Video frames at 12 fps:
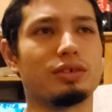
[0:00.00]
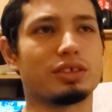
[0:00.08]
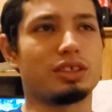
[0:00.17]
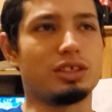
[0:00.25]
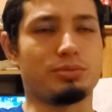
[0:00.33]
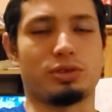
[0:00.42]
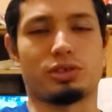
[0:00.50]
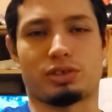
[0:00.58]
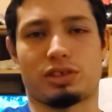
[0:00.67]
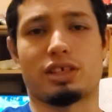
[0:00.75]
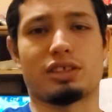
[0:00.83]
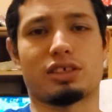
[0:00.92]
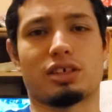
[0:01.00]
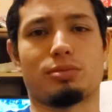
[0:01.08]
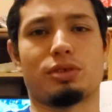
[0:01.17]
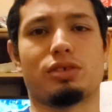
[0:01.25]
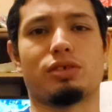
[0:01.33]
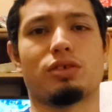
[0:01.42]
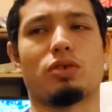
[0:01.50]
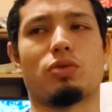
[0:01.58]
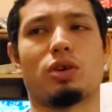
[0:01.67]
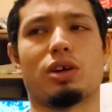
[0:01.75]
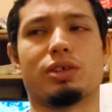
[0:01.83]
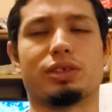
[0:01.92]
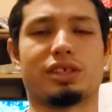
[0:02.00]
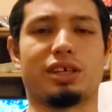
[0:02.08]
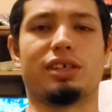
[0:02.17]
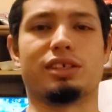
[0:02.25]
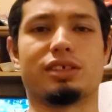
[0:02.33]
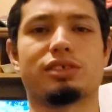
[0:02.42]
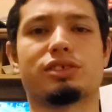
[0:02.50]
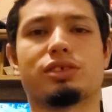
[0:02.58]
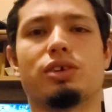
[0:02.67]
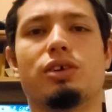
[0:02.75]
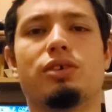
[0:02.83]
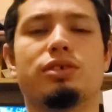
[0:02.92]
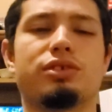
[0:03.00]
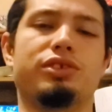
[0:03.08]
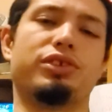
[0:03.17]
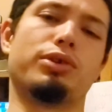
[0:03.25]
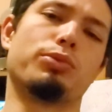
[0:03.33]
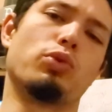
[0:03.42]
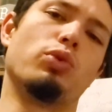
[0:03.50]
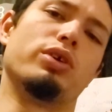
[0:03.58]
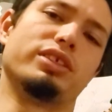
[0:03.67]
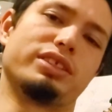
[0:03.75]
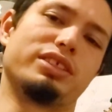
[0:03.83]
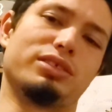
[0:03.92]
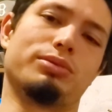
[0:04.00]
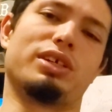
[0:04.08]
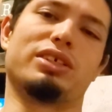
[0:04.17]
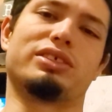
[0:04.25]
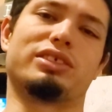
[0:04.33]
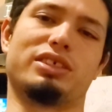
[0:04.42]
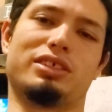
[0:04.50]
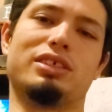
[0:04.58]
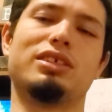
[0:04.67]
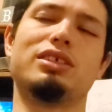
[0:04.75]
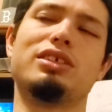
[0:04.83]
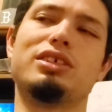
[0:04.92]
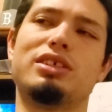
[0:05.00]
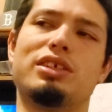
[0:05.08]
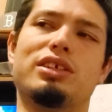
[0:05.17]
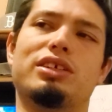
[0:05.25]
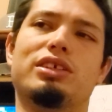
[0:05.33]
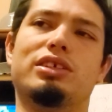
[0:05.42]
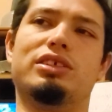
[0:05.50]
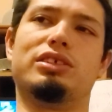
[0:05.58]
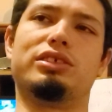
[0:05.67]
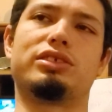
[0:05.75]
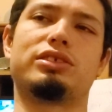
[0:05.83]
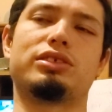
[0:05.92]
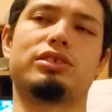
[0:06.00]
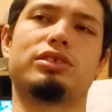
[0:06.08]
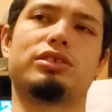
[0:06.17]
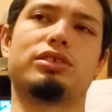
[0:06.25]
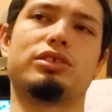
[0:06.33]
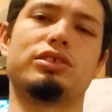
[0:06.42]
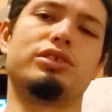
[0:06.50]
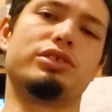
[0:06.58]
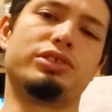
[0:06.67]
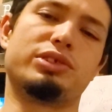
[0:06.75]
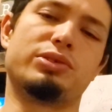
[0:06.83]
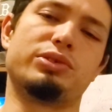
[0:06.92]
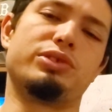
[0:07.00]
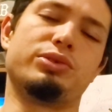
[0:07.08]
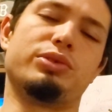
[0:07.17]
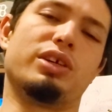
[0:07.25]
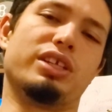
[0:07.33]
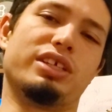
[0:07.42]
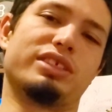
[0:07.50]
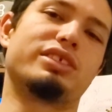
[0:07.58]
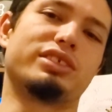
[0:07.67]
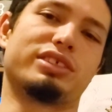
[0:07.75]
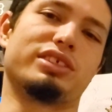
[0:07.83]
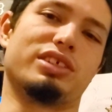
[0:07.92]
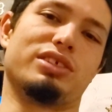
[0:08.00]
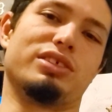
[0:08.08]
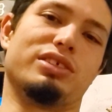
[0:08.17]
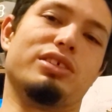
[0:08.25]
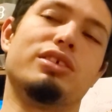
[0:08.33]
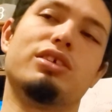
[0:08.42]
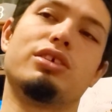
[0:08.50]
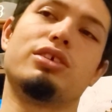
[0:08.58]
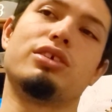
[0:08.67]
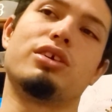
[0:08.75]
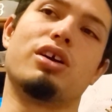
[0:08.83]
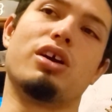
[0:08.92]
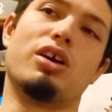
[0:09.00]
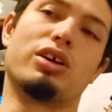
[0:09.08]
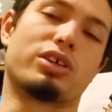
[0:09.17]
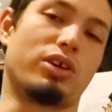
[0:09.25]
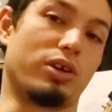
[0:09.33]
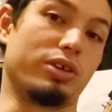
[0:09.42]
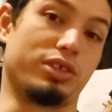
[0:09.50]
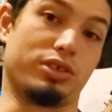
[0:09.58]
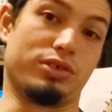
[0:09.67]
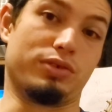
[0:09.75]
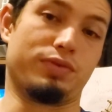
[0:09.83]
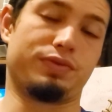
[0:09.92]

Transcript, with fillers: keep your strength coming while you're cutting. So the number one tip I'll say is don't do unnecessary cardio,